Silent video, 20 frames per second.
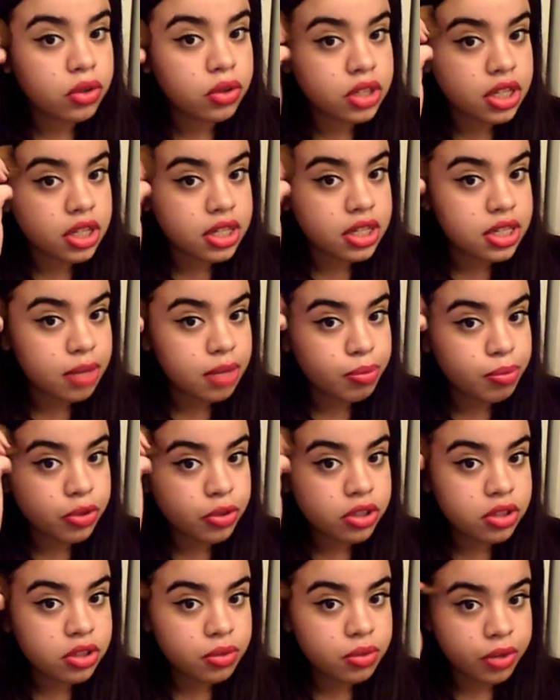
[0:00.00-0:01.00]
Go to the
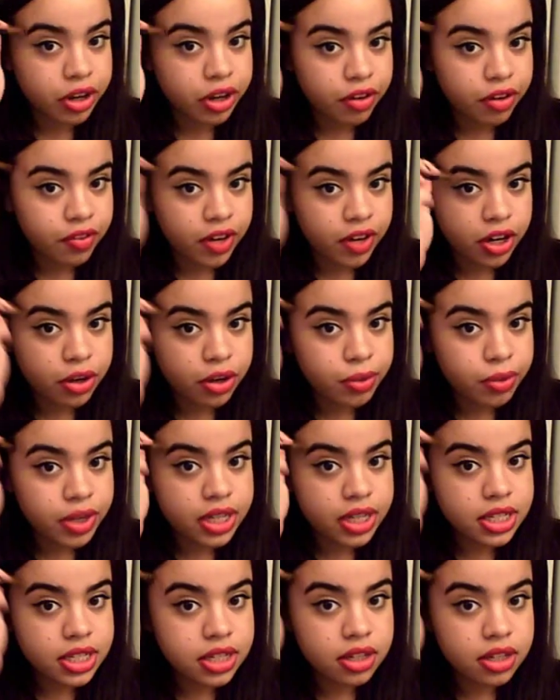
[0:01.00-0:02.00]
temples where your
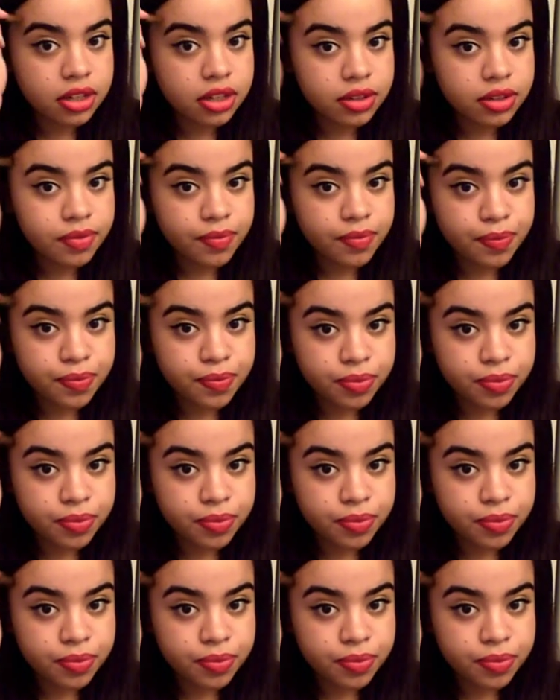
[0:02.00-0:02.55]
finger was,